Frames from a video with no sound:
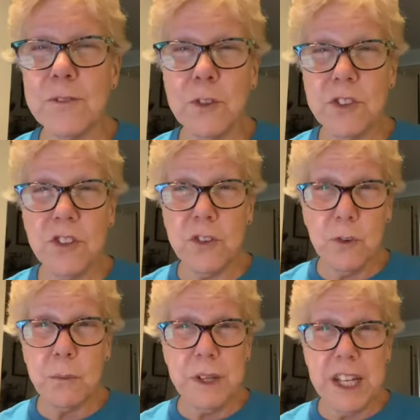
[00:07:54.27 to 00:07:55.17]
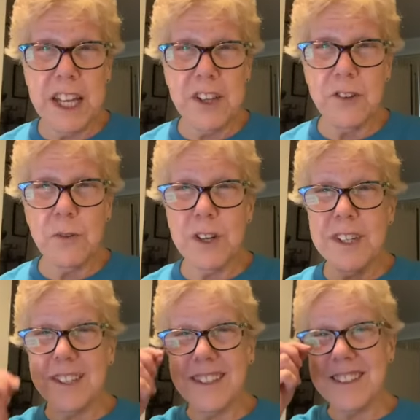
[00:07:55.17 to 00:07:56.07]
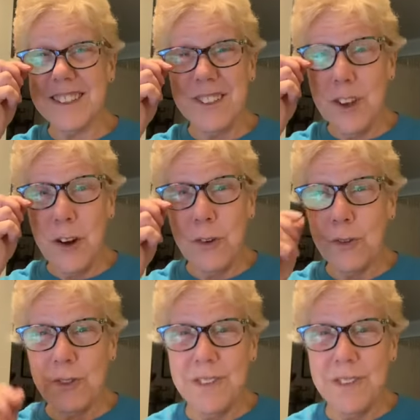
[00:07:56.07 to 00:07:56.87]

well, do you want me to get you one? I said, no.